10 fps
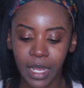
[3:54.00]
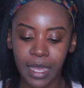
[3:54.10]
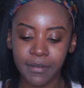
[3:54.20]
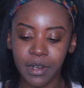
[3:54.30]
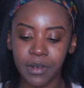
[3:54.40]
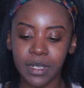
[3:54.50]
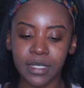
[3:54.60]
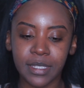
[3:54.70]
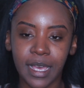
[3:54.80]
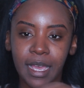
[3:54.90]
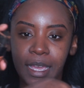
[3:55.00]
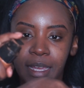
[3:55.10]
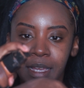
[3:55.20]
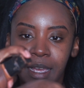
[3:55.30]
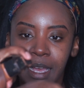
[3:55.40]
I've noticed that
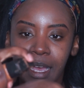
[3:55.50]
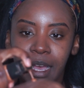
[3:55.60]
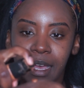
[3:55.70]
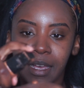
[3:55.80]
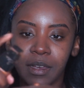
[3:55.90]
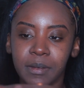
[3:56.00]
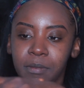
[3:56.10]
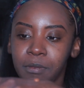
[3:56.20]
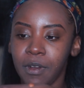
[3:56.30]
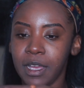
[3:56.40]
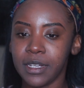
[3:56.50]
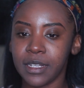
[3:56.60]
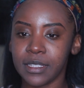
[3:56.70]
one